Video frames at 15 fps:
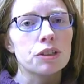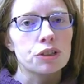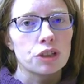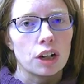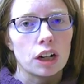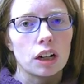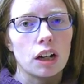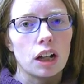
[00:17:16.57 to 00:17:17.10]

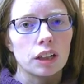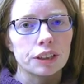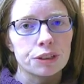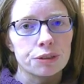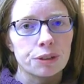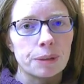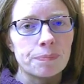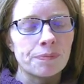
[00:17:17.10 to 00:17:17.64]
Chocoholic
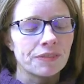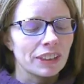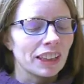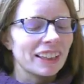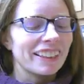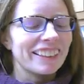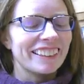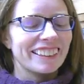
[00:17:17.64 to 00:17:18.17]
dream.
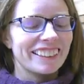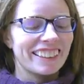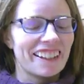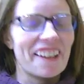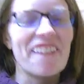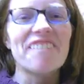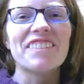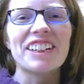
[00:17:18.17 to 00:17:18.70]

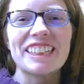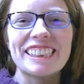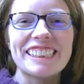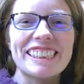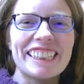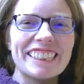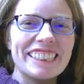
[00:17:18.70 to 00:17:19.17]
But it's,